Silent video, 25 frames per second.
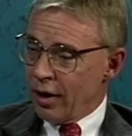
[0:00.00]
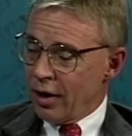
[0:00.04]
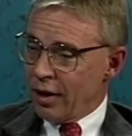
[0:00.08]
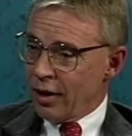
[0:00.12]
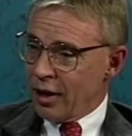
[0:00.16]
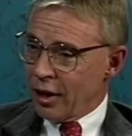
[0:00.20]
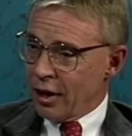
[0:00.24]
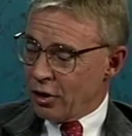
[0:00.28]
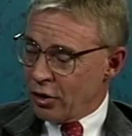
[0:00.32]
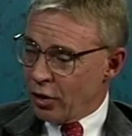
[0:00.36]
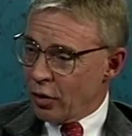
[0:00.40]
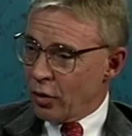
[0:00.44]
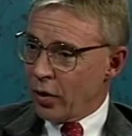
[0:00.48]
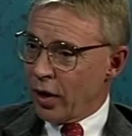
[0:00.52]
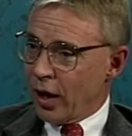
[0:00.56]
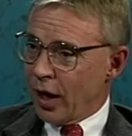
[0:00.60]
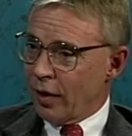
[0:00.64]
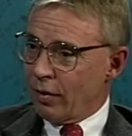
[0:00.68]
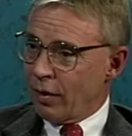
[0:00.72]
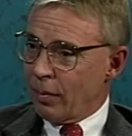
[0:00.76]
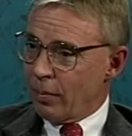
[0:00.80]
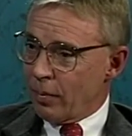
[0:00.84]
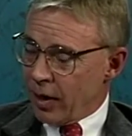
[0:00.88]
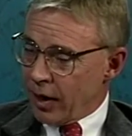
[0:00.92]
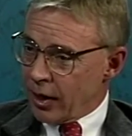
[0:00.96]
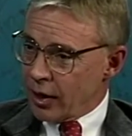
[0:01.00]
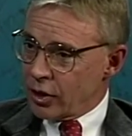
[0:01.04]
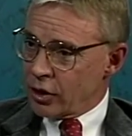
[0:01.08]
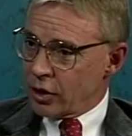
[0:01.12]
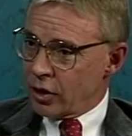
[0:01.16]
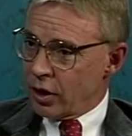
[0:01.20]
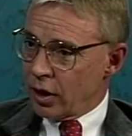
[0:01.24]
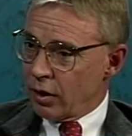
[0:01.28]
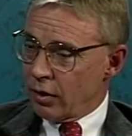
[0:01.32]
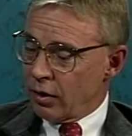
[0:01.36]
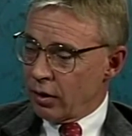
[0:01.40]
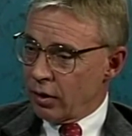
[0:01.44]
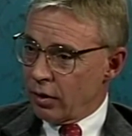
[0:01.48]
that don't have a
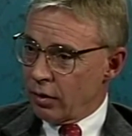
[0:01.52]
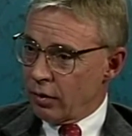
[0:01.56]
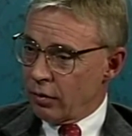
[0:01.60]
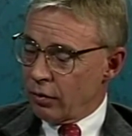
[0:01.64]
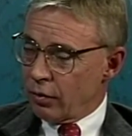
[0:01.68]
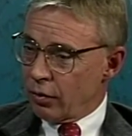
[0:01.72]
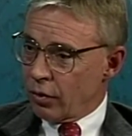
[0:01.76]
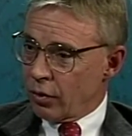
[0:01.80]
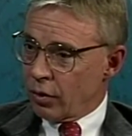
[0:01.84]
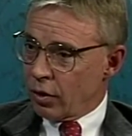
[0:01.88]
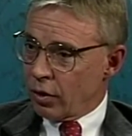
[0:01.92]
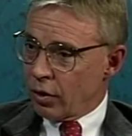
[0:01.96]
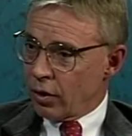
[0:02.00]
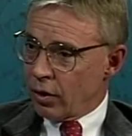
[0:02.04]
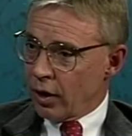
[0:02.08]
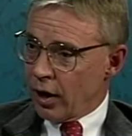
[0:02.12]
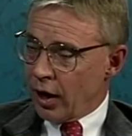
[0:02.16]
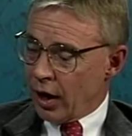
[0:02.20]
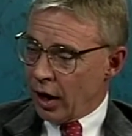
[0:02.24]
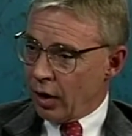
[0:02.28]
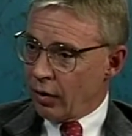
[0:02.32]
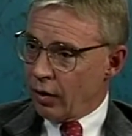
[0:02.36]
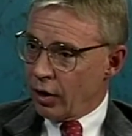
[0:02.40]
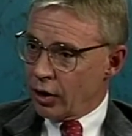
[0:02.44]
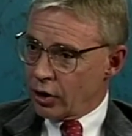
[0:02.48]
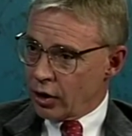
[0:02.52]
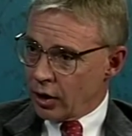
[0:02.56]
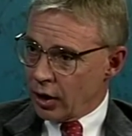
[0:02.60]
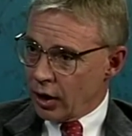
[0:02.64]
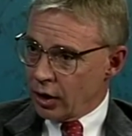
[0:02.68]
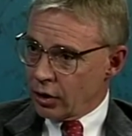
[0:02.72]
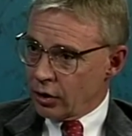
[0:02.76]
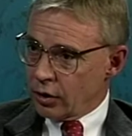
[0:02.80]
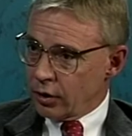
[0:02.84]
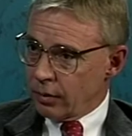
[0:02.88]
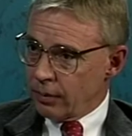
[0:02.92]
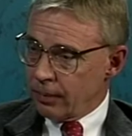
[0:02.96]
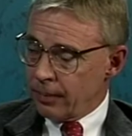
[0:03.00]
mindset for higher
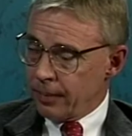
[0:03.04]
education.